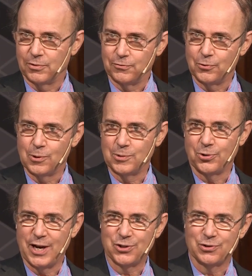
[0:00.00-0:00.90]
perform
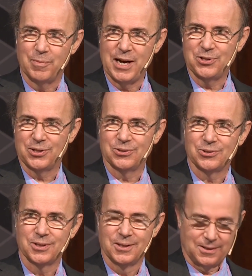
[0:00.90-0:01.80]

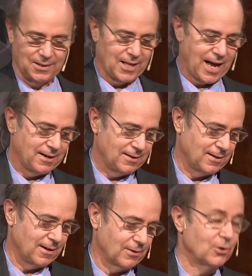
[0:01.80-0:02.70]
transformations
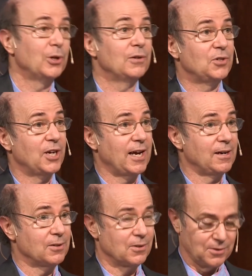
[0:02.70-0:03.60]
that could have
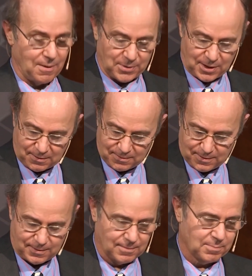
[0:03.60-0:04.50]
changed something,
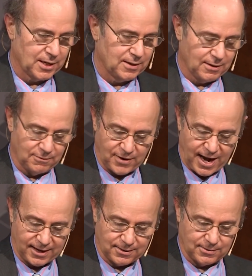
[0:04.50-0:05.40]
but in
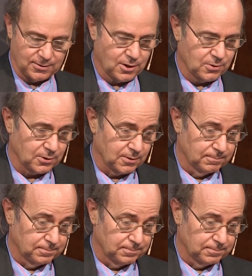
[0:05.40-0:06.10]
fact don't.